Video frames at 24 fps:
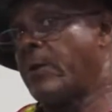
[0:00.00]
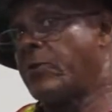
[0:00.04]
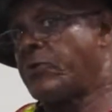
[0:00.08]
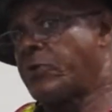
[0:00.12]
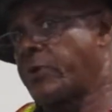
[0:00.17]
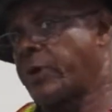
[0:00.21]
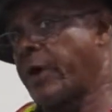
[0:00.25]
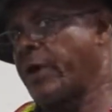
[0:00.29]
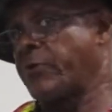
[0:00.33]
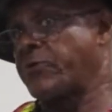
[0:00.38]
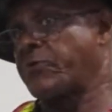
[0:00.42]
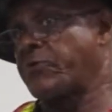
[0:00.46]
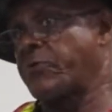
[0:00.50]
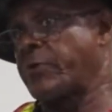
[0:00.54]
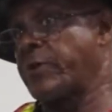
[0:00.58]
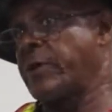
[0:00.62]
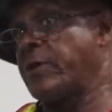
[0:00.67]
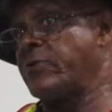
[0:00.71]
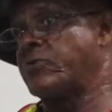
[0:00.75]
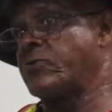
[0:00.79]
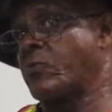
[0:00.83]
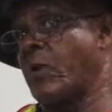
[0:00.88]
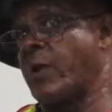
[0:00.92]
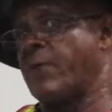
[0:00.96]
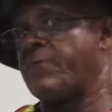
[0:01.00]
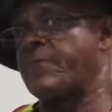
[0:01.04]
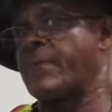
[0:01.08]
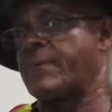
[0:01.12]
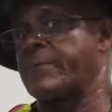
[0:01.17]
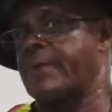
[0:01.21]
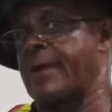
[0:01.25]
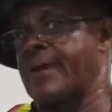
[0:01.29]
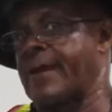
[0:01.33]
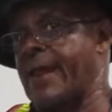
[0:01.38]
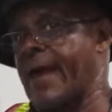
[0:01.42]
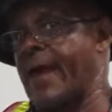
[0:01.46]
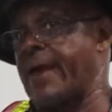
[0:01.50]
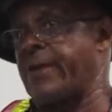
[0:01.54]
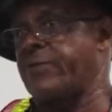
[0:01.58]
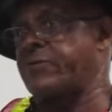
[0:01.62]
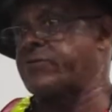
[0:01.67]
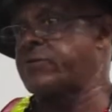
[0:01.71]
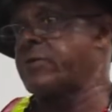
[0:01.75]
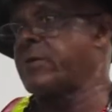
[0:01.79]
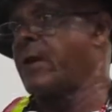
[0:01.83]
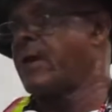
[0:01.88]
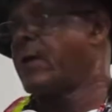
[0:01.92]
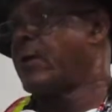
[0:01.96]
to cut trees away from the
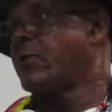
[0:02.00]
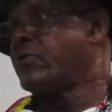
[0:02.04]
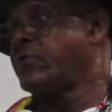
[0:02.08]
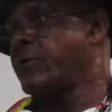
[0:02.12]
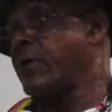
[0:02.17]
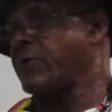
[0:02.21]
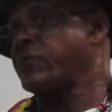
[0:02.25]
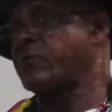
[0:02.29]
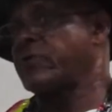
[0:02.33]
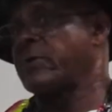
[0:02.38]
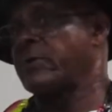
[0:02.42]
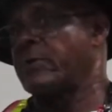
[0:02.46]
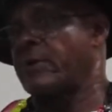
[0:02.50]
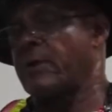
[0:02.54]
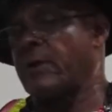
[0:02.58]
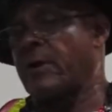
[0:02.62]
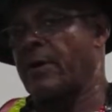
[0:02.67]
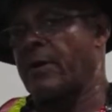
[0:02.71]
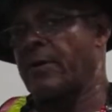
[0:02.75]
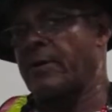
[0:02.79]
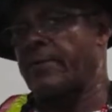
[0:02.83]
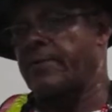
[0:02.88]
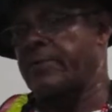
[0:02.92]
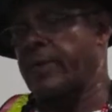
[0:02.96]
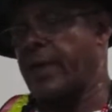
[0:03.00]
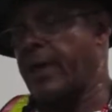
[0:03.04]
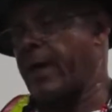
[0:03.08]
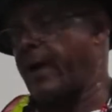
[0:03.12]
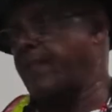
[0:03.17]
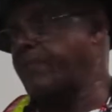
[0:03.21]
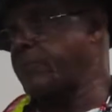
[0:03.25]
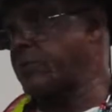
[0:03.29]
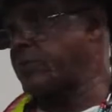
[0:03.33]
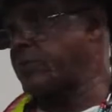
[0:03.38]
lights just to help